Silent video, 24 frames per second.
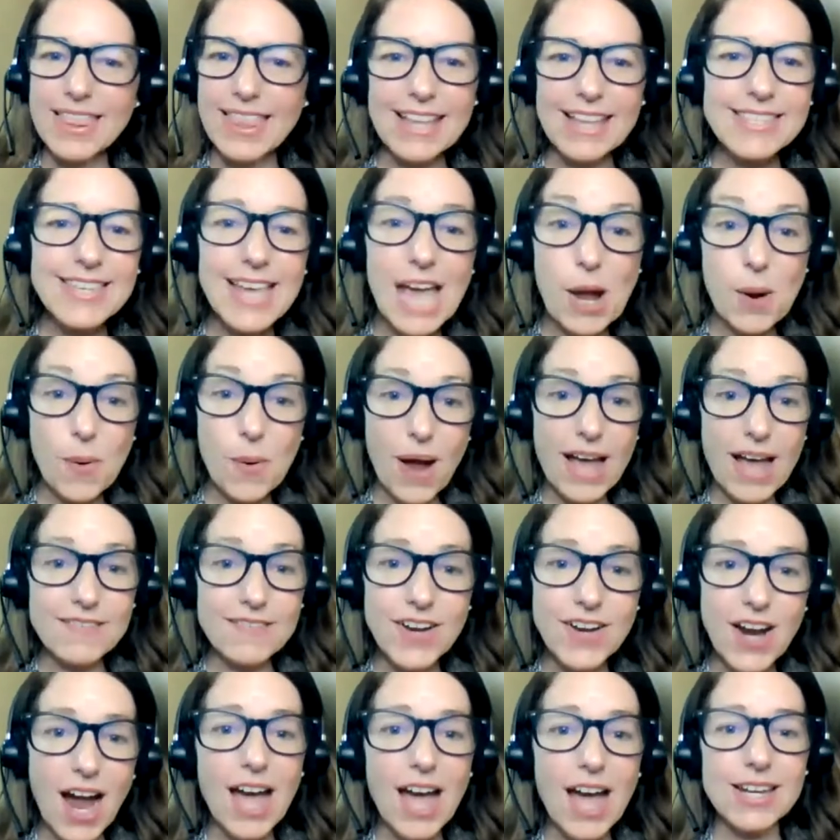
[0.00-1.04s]
That's how
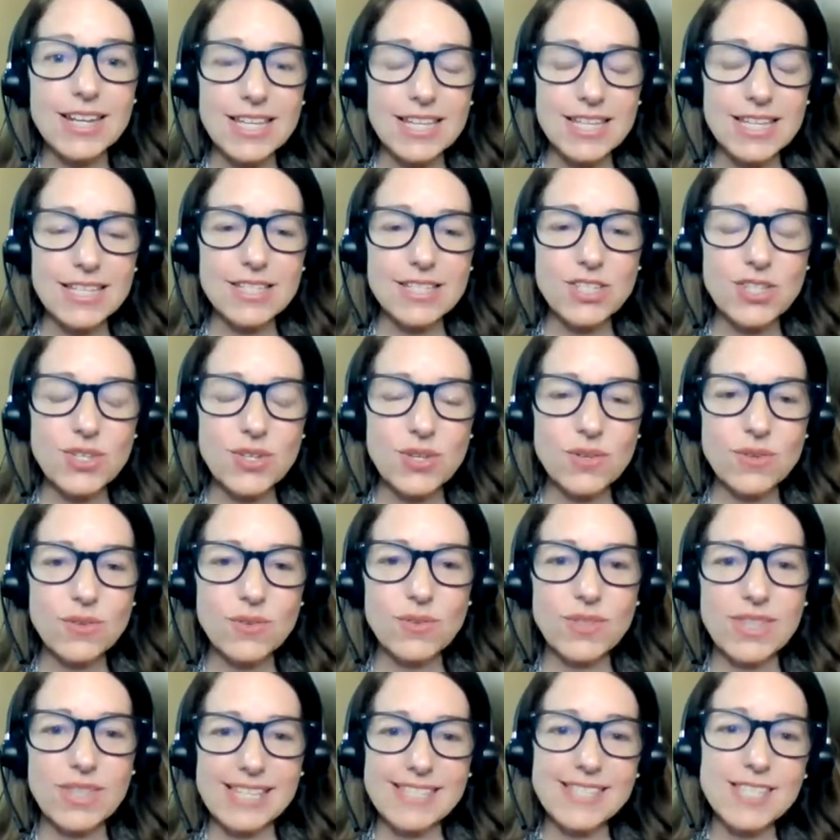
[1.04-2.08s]
I've got
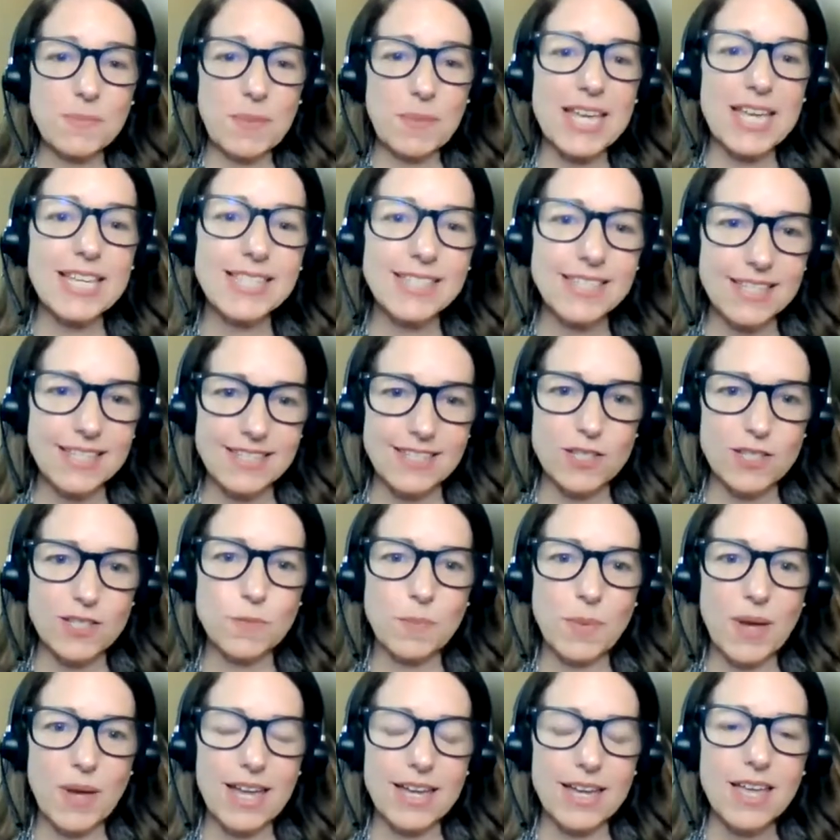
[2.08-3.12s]
into these spaces,
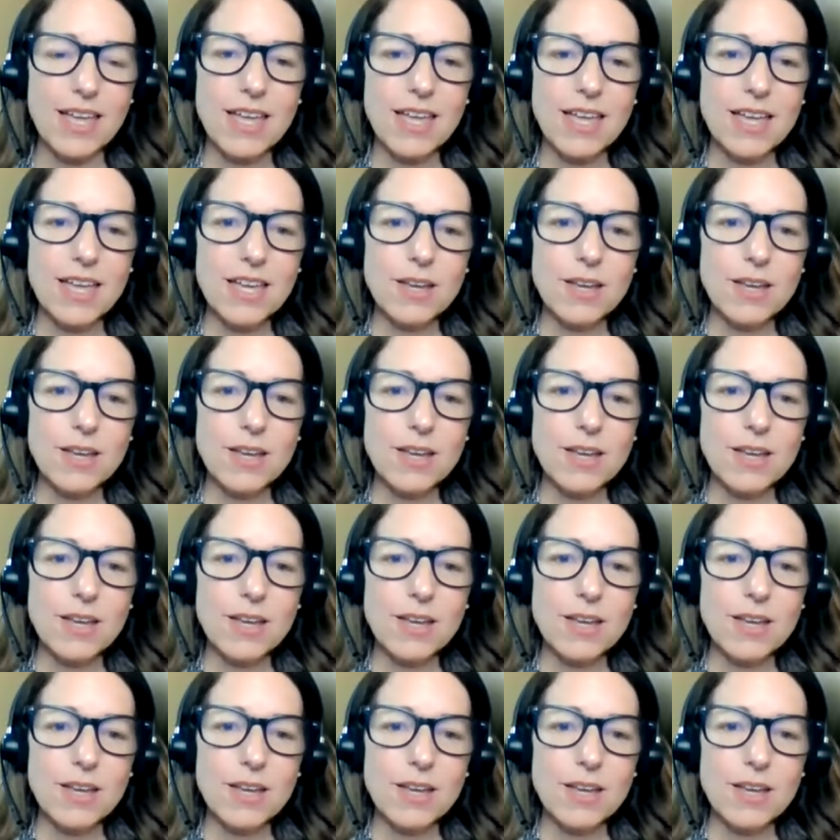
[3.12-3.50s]
is by